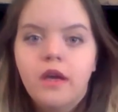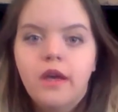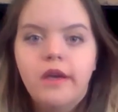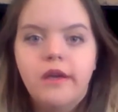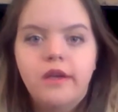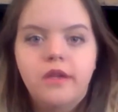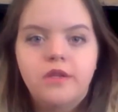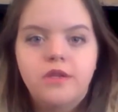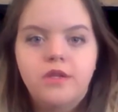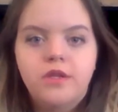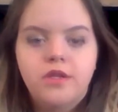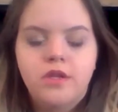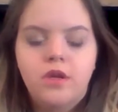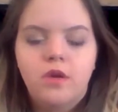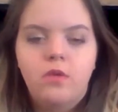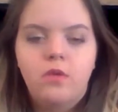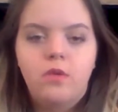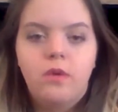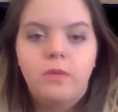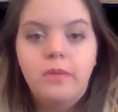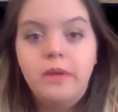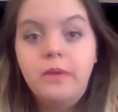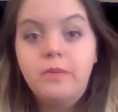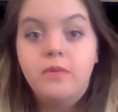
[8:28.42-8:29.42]
And so
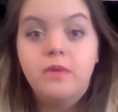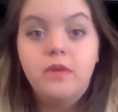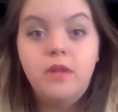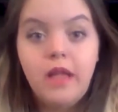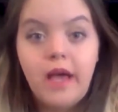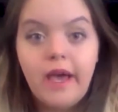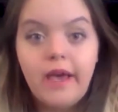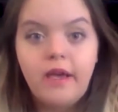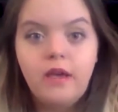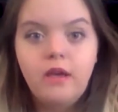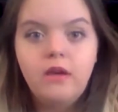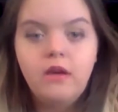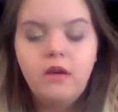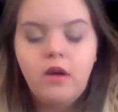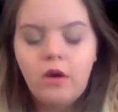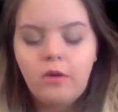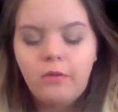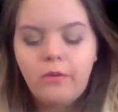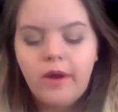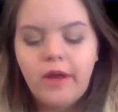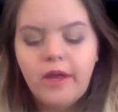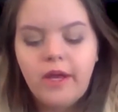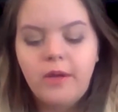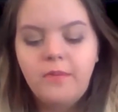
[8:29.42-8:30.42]
what people like
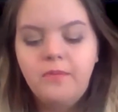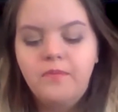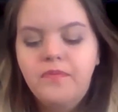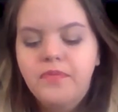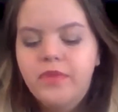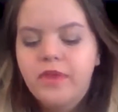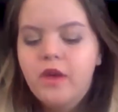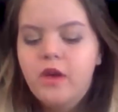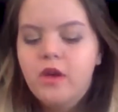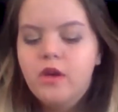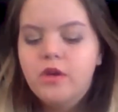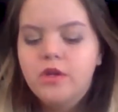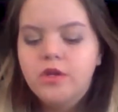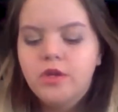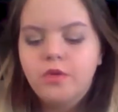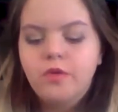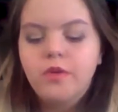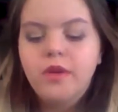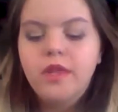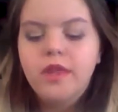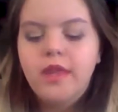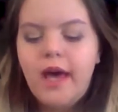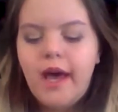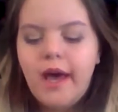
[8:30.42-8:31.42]
already. So
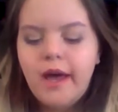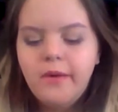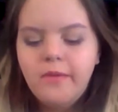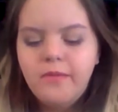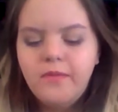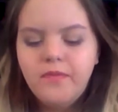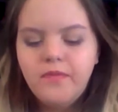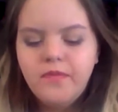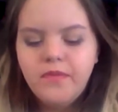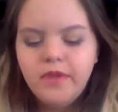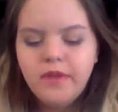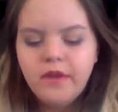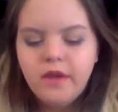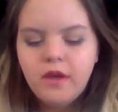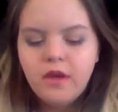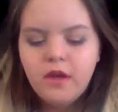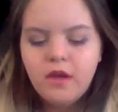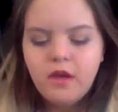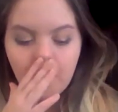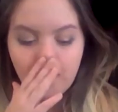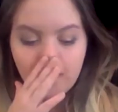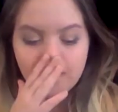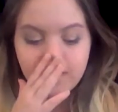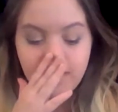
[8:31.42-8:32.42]
read that.
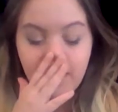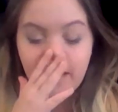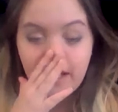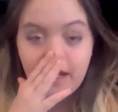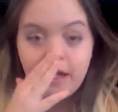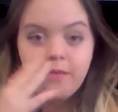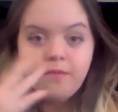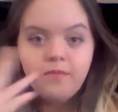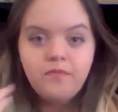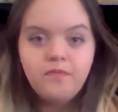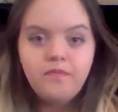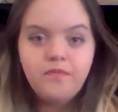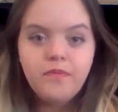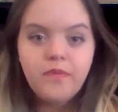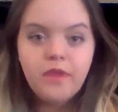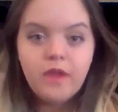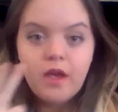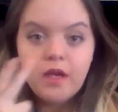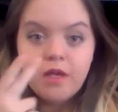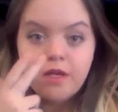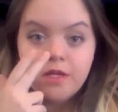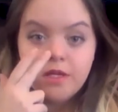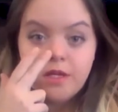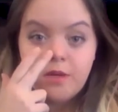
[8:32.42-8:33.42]
2nd,
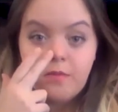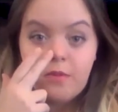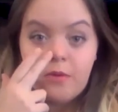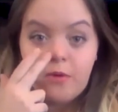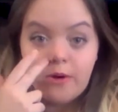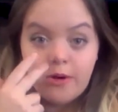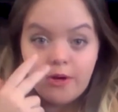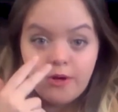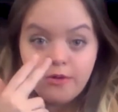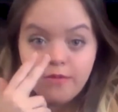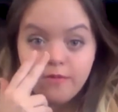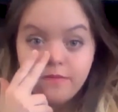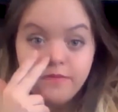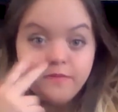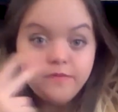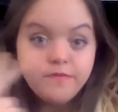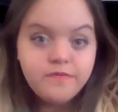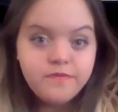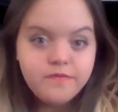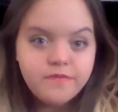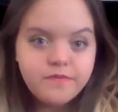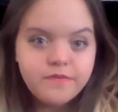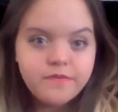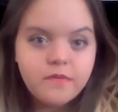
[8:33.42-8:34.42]
it's the pointer.
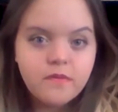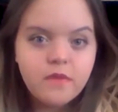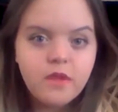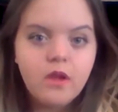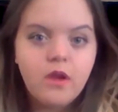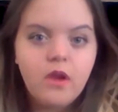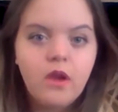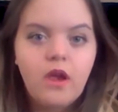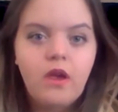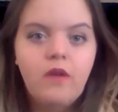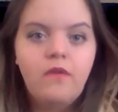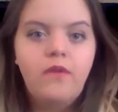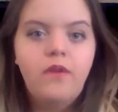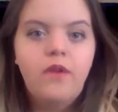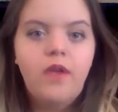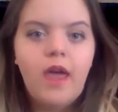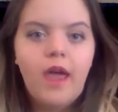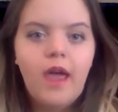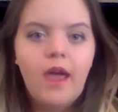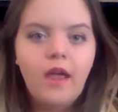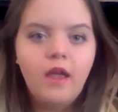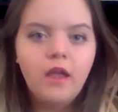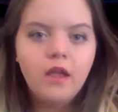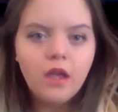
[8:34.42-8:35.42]
If you
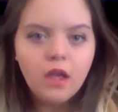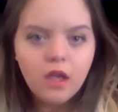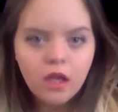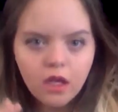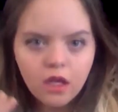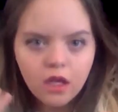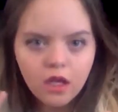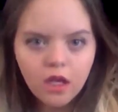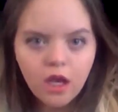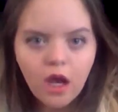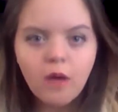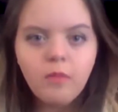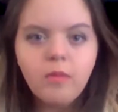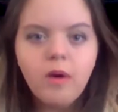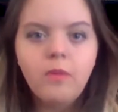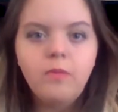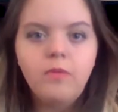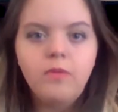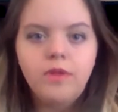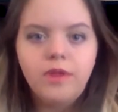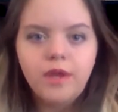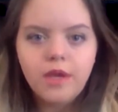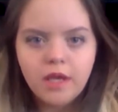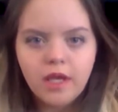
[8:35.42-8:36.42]
can't come
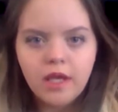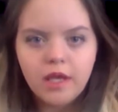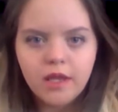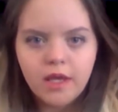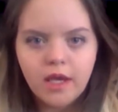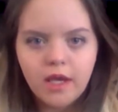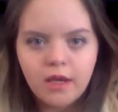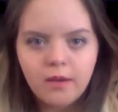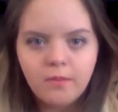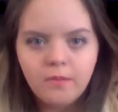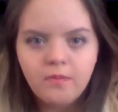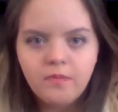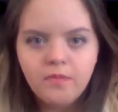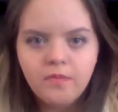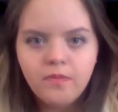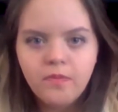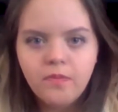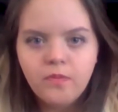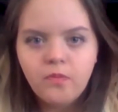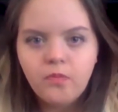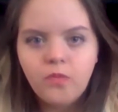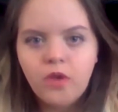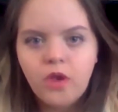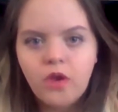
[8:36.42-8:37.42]
up with anything,
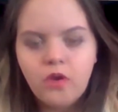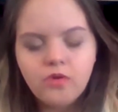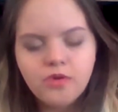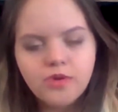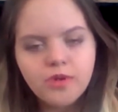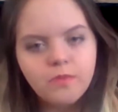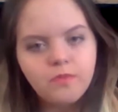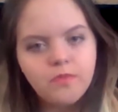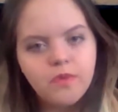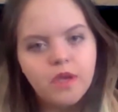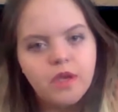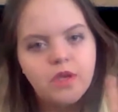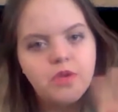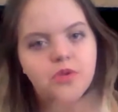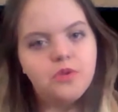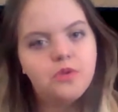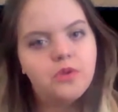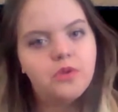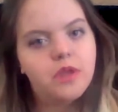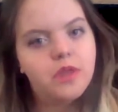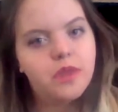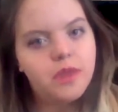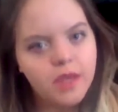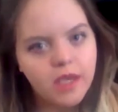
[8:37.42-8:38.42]
here are some things you
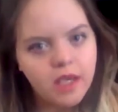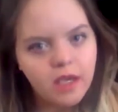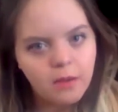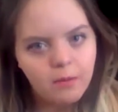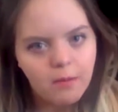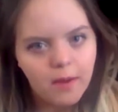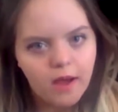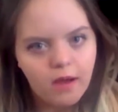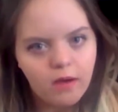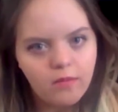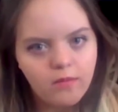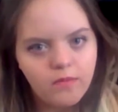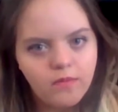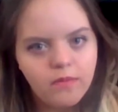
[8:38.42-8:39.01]
can think about.